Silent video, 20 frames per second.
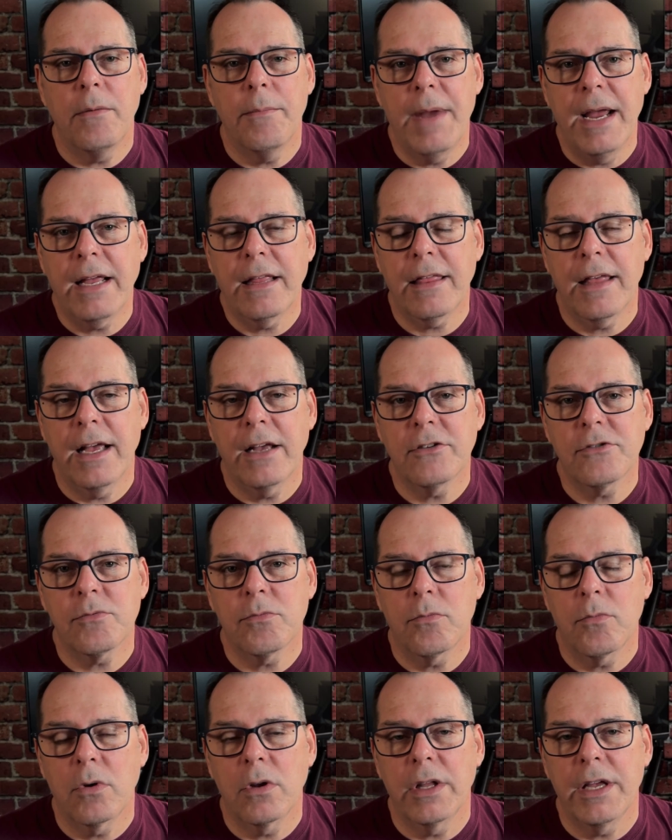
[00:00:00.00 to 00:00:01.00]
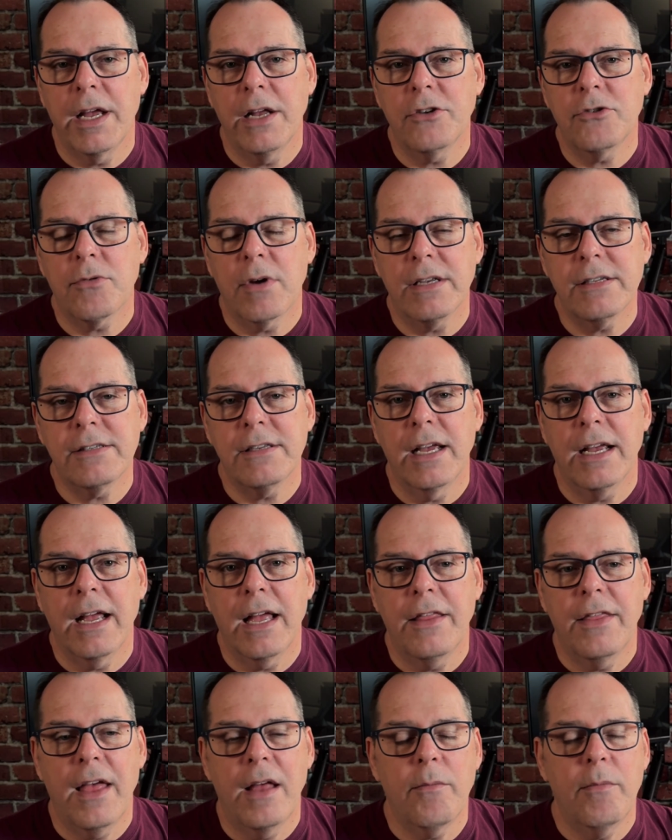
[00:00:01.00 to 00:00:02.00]
make things really interesting.
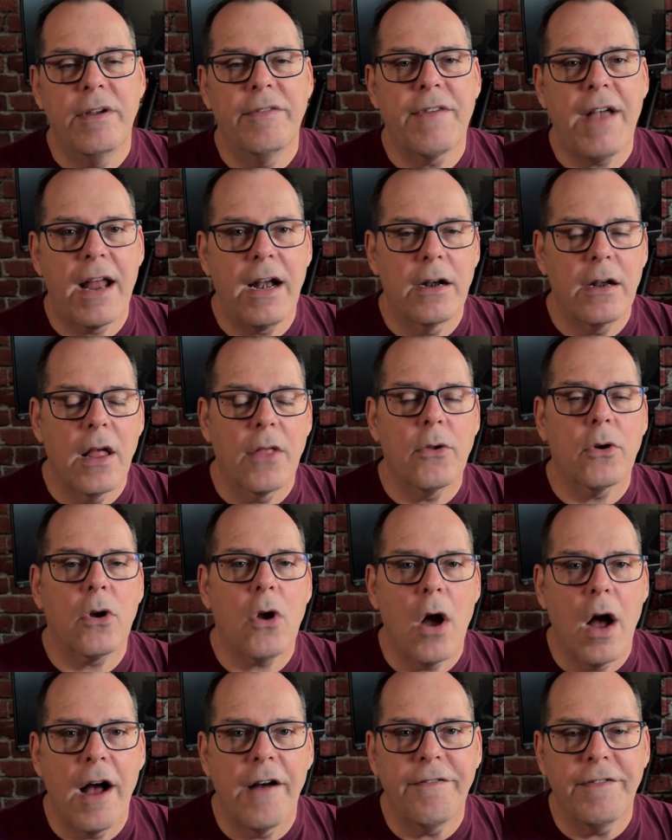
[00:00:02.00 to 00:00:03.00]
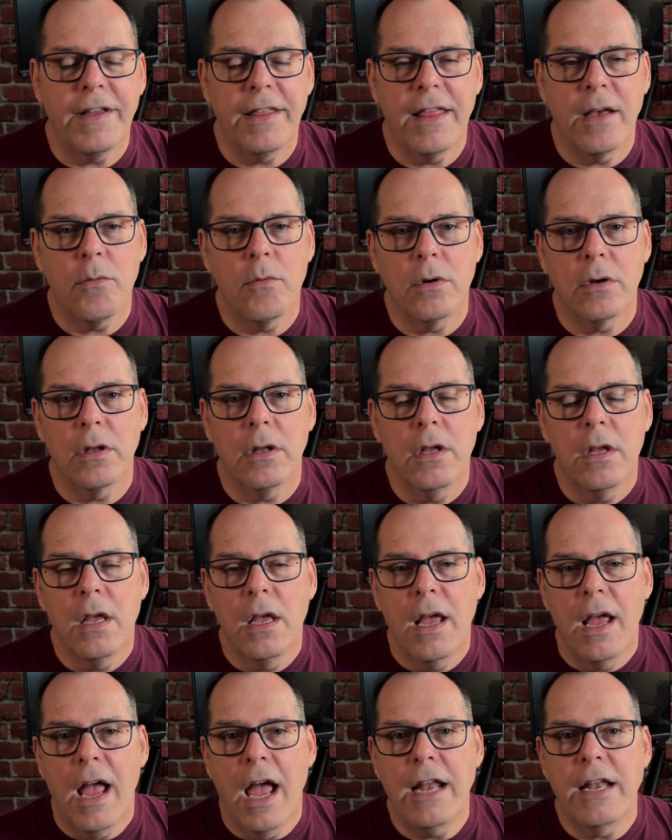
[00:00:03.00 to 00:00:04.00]
And then we've got another coffee that we'll
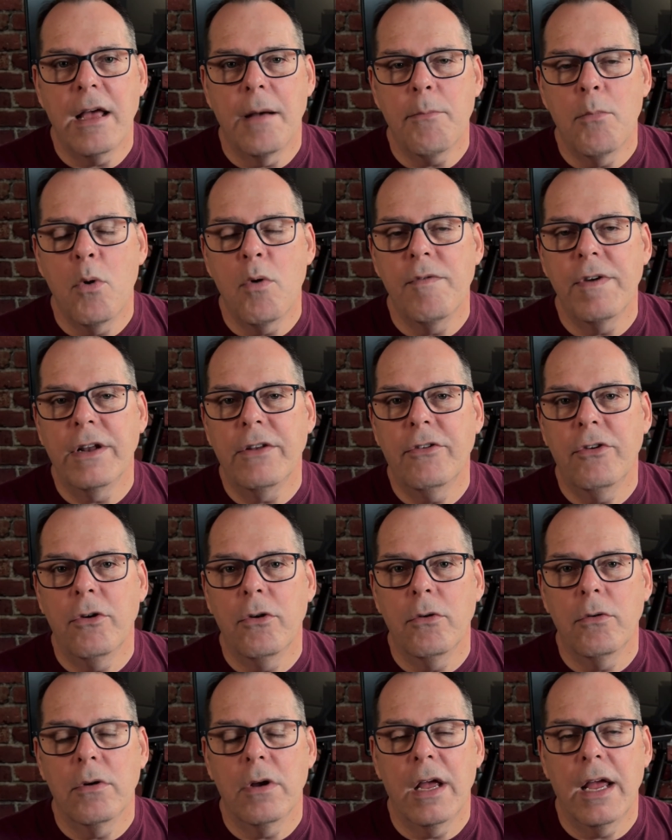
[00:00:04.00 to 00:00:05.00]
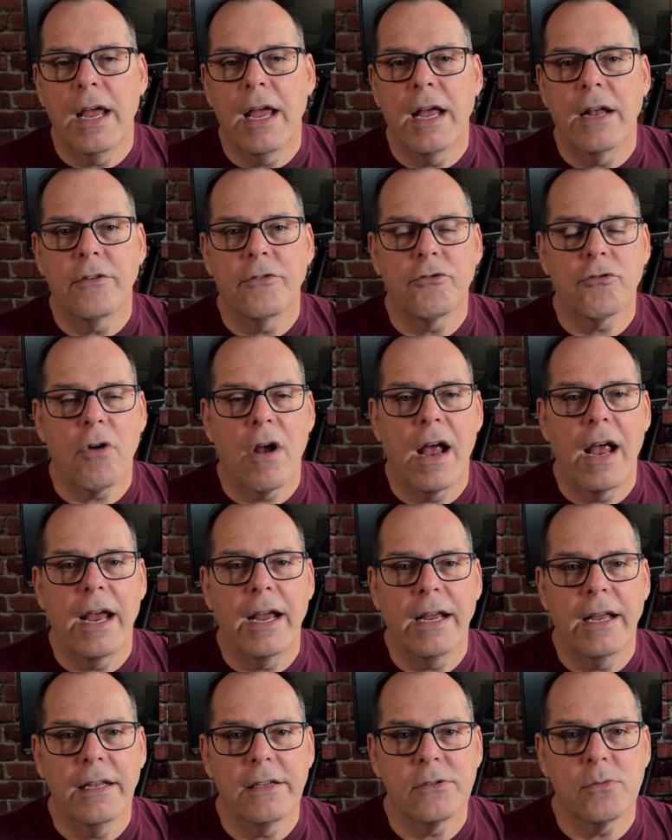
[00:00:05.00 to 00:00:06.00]
end up moving to and
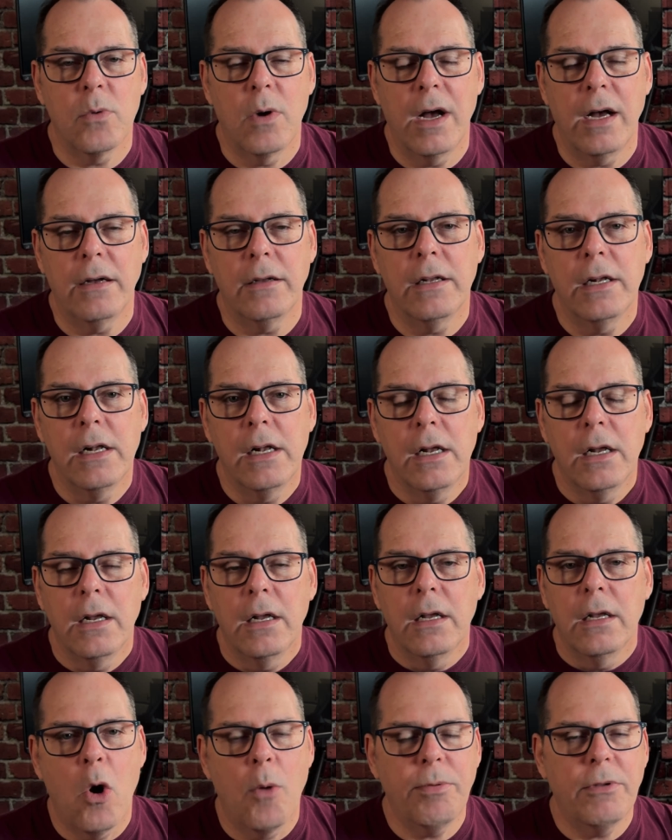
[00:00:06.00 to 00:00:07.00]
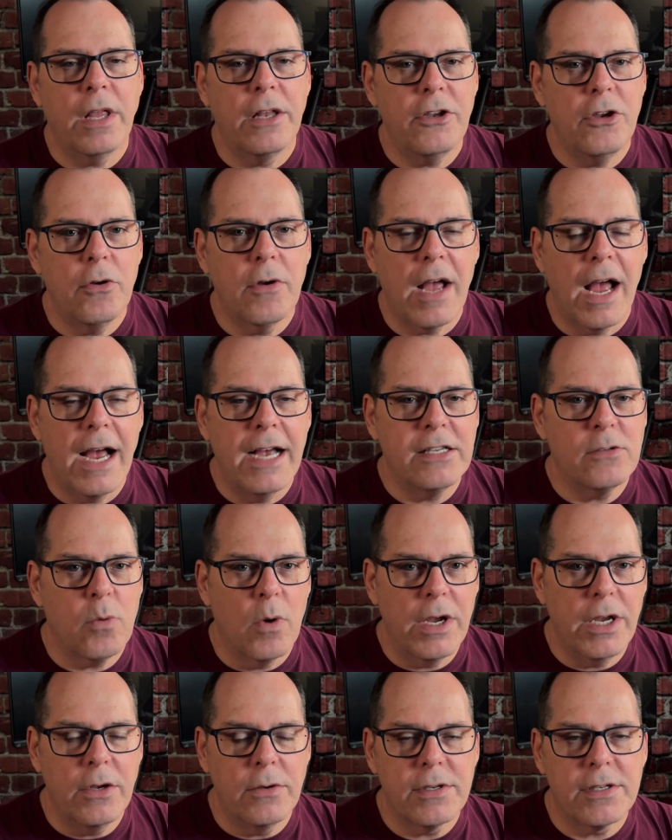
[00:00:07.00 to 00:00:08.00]
trying as well. Hope that you guys,
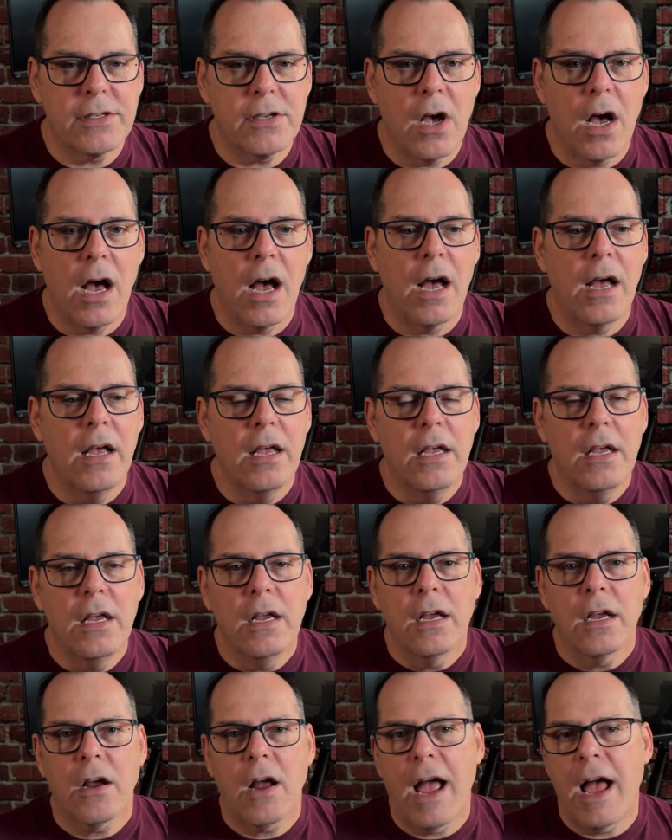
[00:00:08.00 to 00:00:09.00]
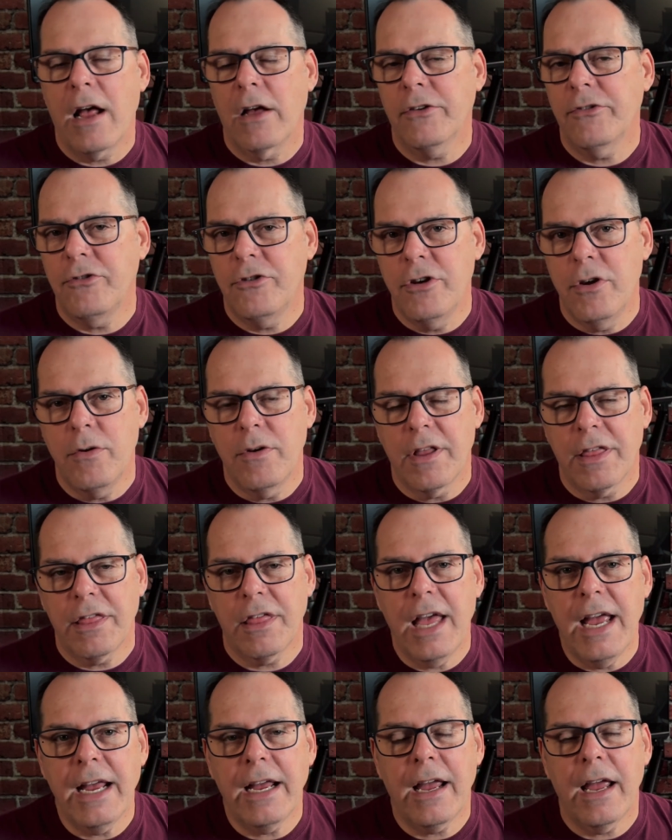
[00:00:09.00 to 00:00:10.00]
what you saw caused you to
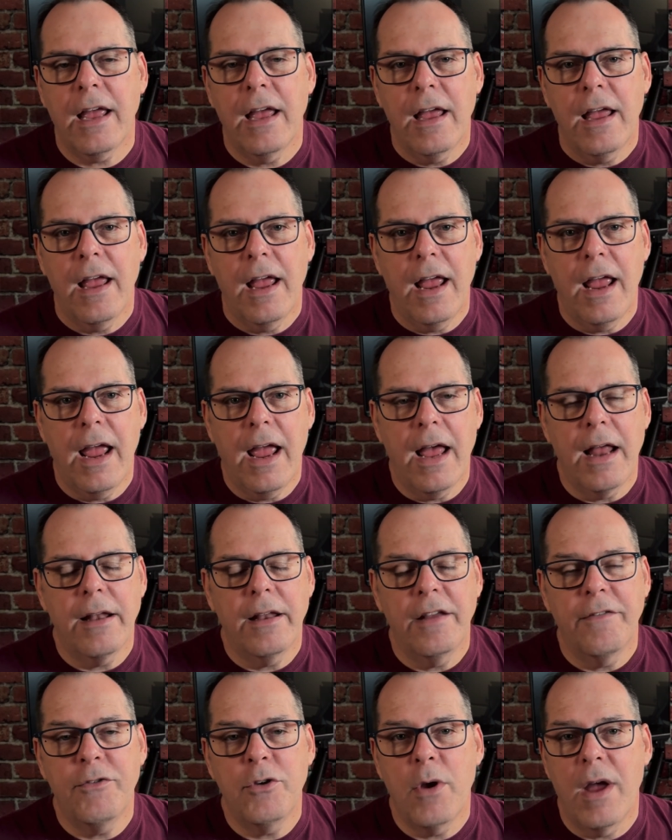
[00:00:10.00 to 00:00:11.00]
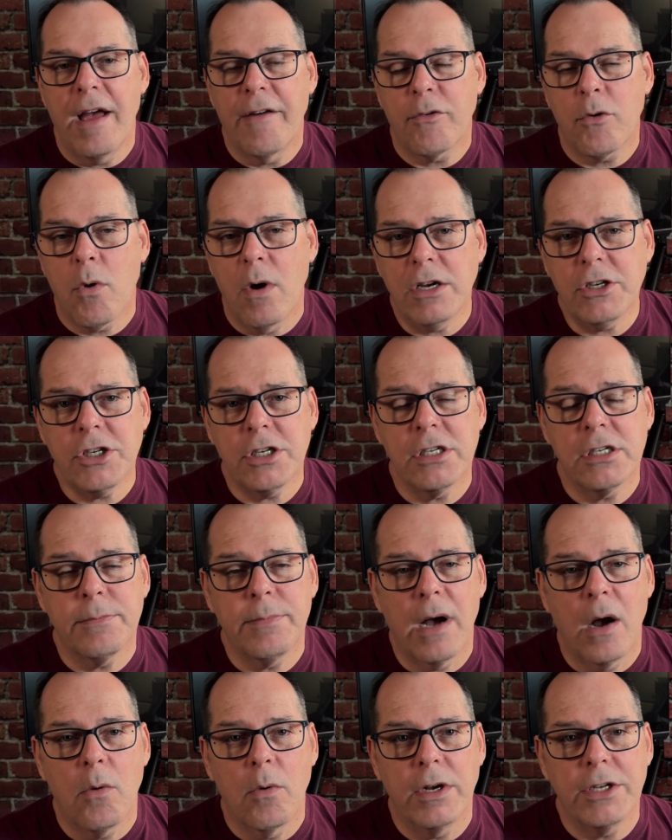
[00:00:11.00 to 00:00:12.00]
think, and if you have questions
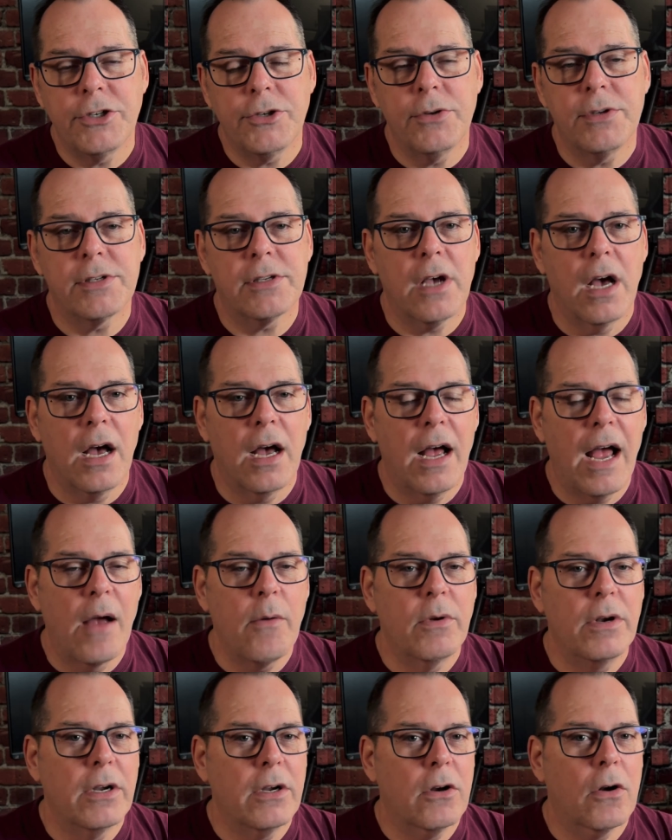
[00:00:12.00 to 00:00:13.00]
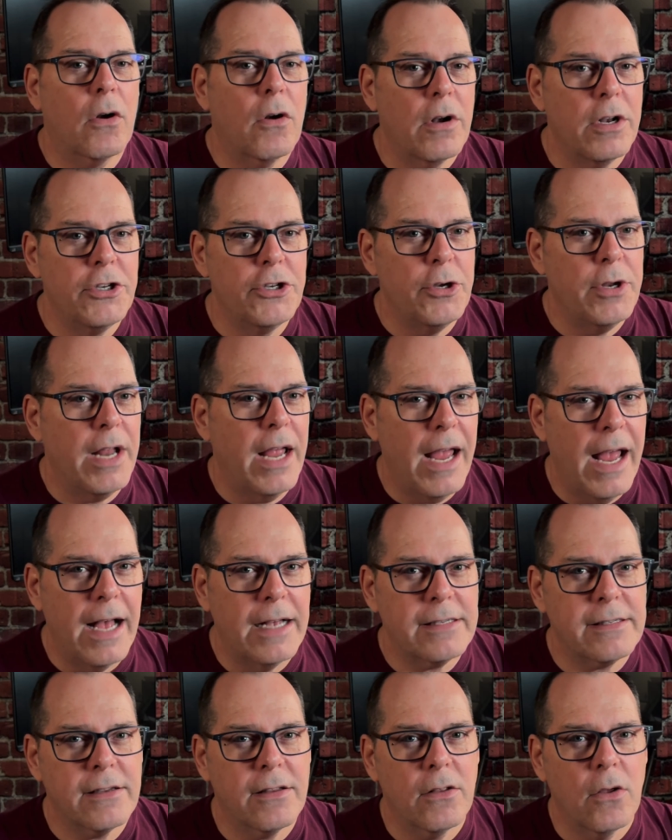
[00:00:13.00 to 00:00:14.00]
about what you saw, I would encourage you to
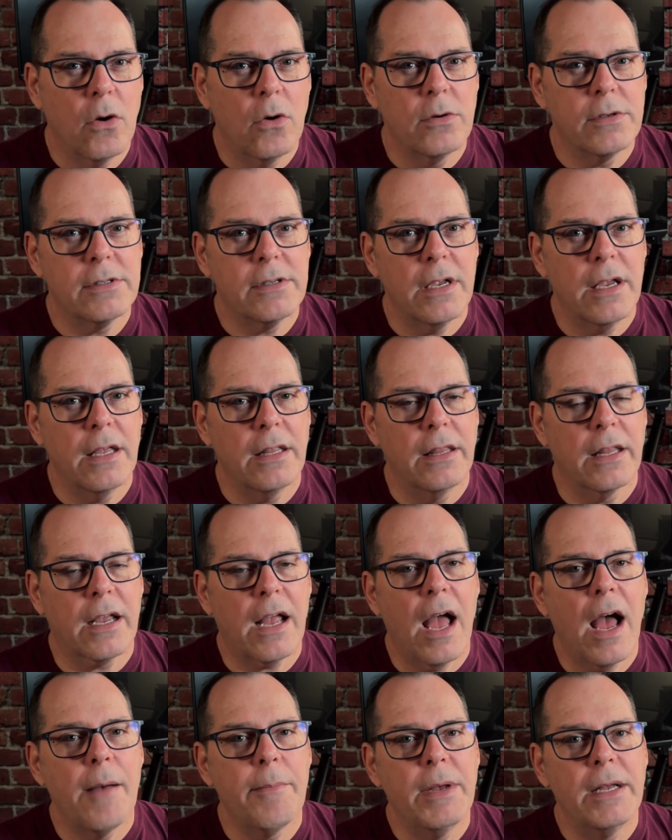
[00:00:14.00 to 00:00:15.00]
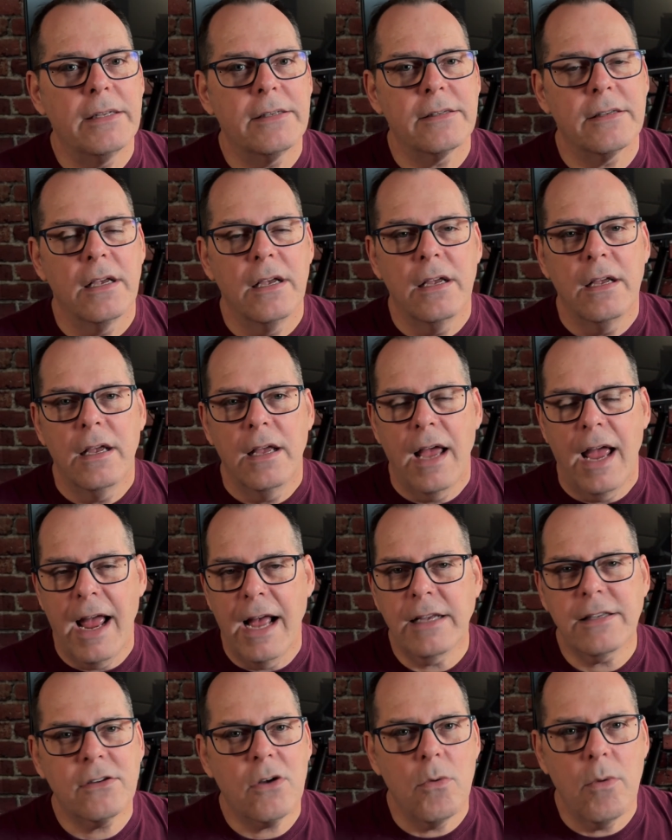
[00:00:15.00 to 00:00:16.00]
ask those in the comments.
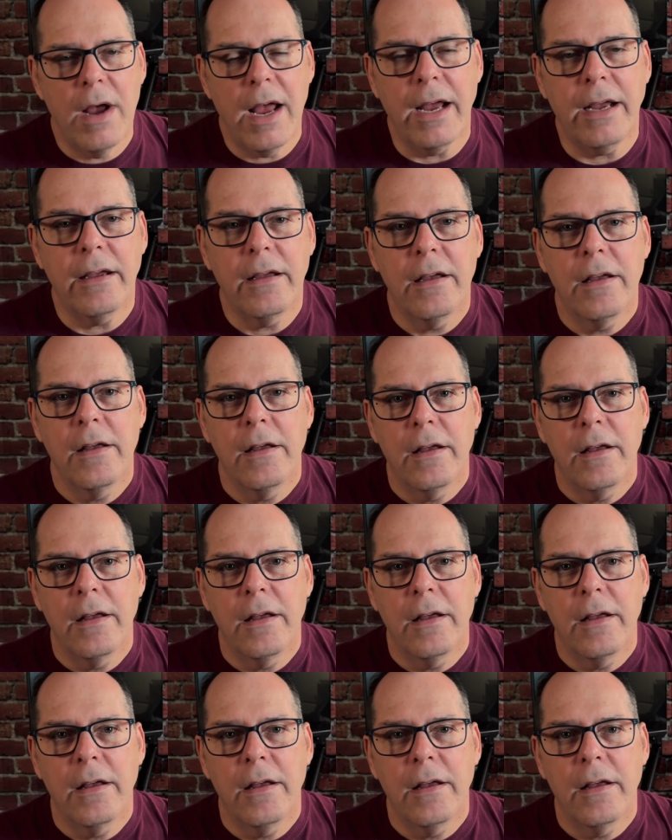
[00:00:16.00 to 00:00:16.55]
Ask away.